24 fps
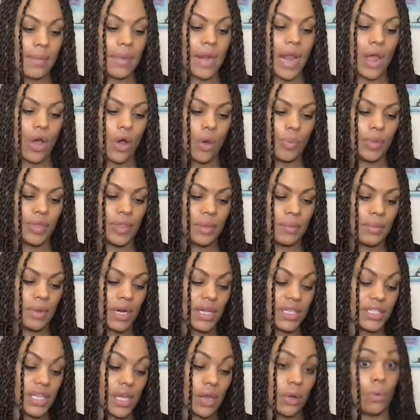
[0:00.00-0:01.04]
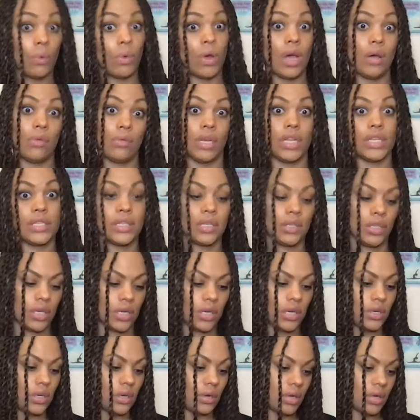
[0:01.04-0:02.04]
and I opened them and I was like, well, lesson learned,